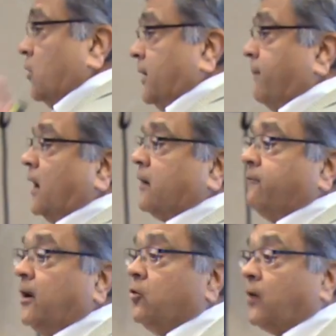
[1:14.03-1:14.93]
their market
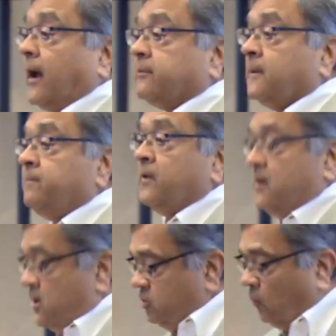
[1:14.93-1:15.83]
value dropped.
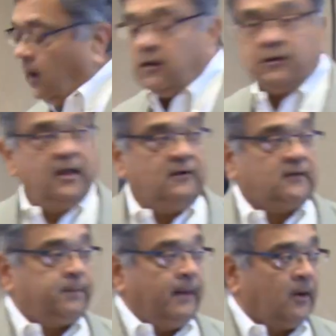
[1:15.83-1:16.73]
So what are the things
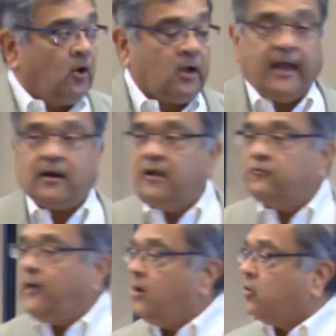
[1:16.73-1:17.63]
that people look at as
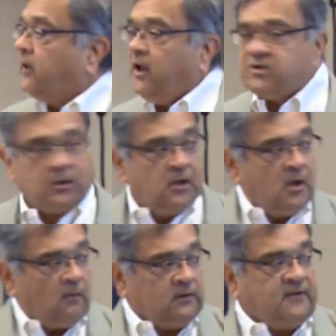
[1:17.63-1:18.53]
value creation?
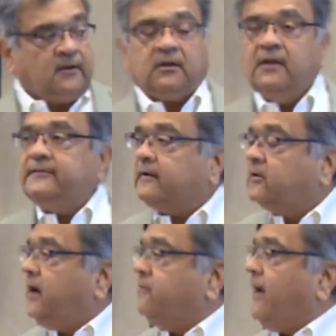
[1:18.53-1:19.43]
Well, these are the things that
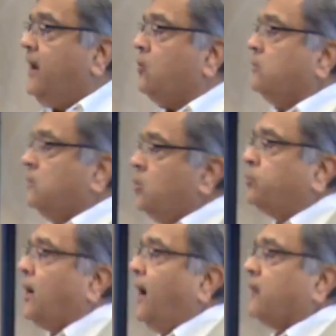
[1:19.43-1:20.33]
create value. New
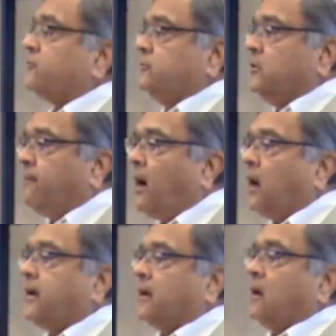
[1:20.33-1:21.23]
products, new
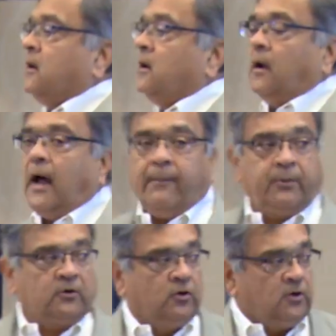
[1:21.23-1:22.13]
market,
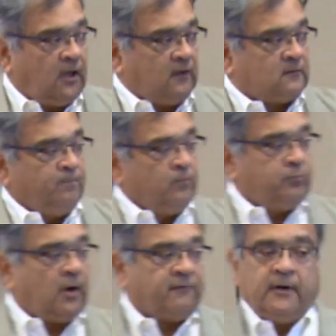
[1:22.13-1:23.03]
opportunities,
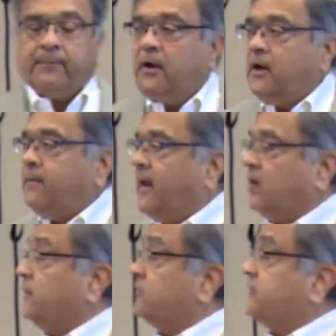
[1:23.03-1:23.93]
profitability
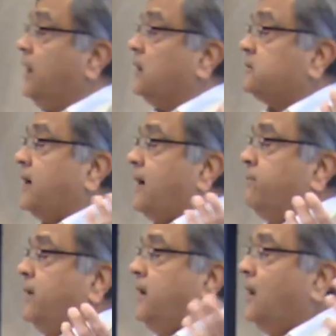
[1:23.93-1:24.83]
management, cycle time,
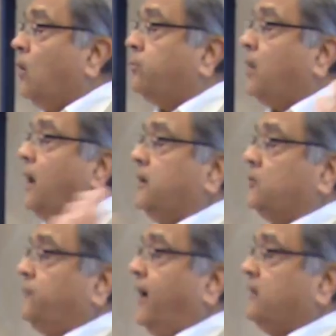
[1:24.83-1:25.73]
bringing out product as
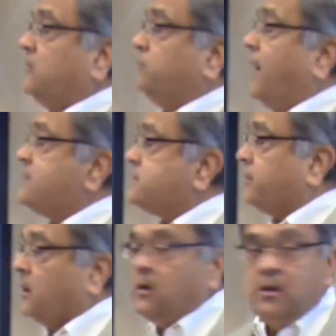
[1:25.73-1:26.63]
fast as
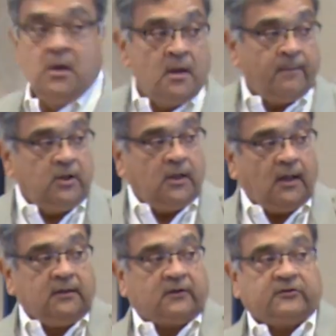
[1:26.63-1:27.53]
possible. But on the
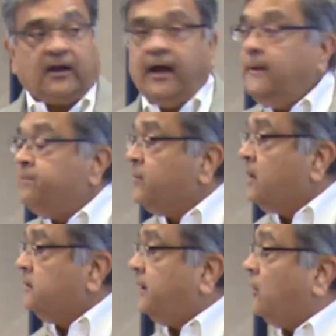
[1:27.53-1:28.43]
other side,
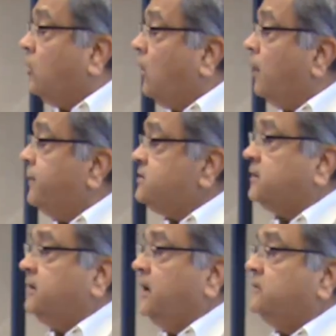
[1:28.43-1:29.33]
there are a whole bunch of
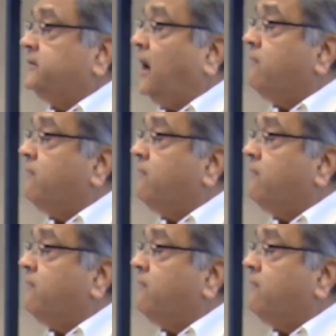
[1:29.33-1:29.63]
things that are